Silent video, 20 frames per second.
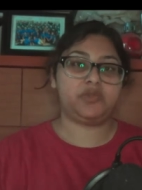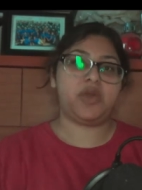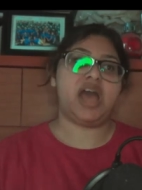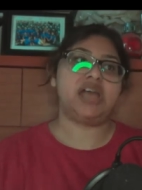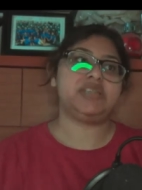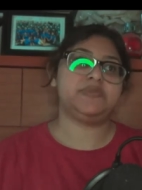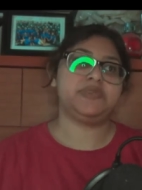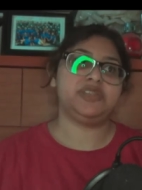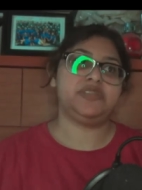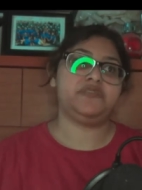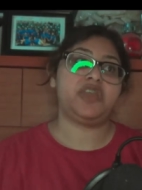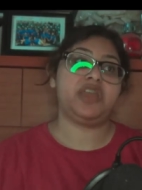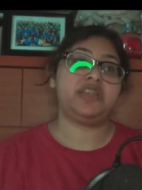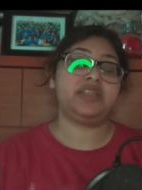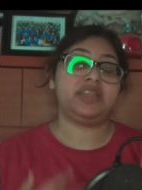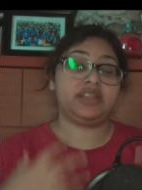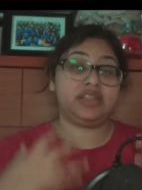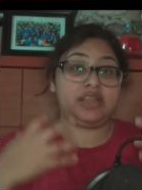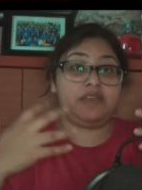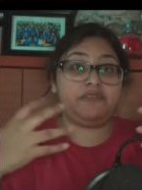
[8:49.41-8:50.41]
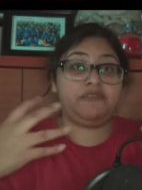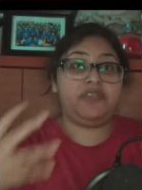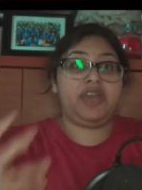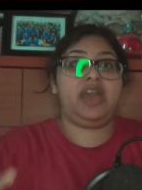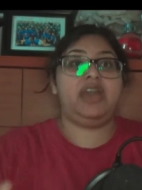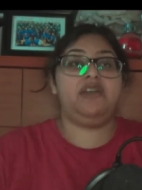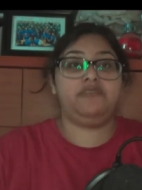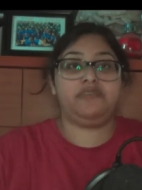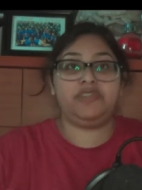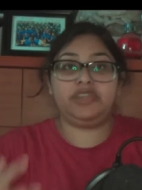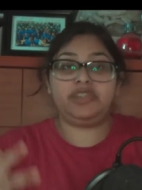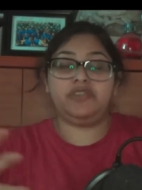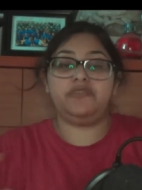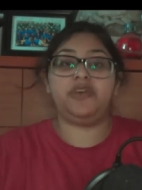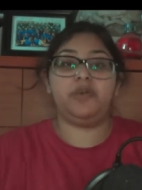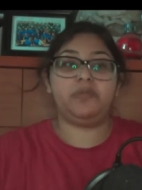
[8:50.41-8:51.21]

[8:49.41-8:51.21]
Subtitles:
aspects of, right, of that, of like the film.